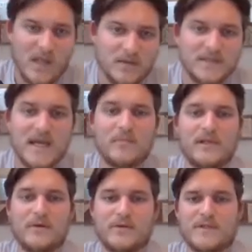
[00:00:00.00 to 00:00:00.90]
Down
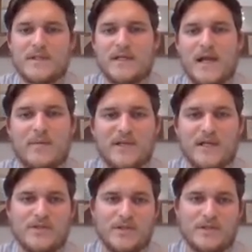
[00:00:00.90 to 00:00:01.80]
below, you see the
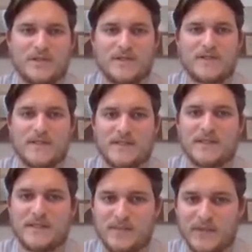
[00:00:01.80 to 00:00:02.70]
combination just
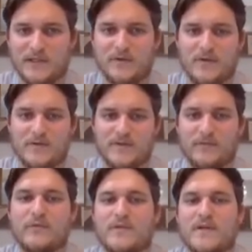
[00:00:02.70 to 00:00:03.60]
doesn't need to be glucose
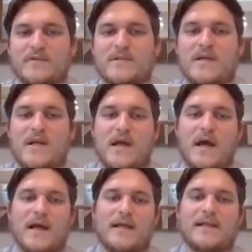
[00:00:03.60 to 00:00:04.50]
and fructose.
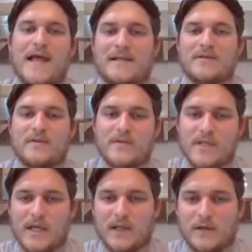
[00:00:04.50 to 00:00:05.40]

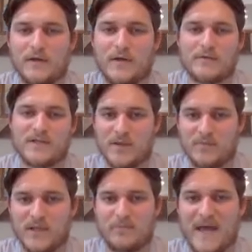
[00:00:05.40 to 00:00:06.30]
Galactose and glucose
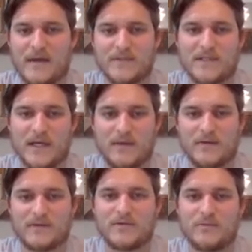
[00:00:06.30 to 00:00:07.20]
can be bound
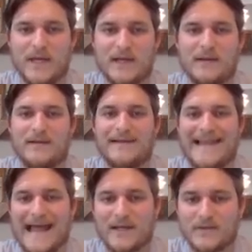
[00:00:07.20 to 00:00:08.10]
together to make
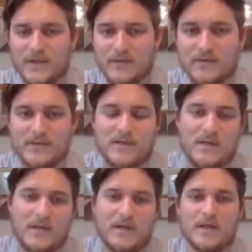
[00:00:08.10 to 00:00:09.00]
lactose.
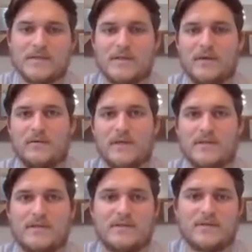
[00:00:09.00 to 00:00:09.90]
And so
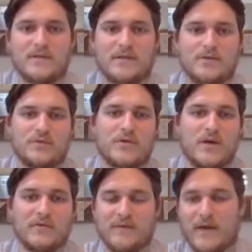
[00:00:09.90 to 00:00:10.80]
this, as you
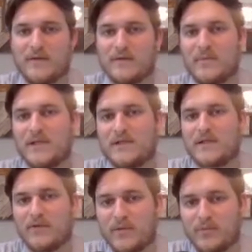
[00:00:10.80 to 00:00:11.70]
know, is found in many
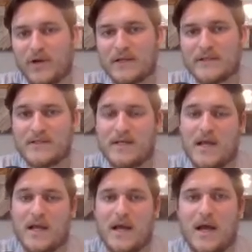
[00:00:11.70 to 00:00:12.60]
dairy products.
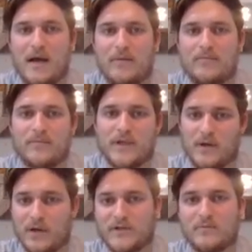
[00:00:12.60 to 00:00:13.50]

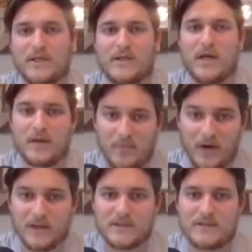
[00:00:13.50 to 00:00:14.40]
Could also be cut
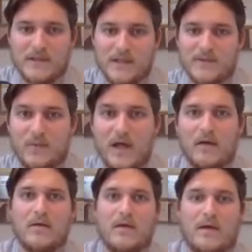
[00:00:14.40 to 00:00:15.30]
apart as well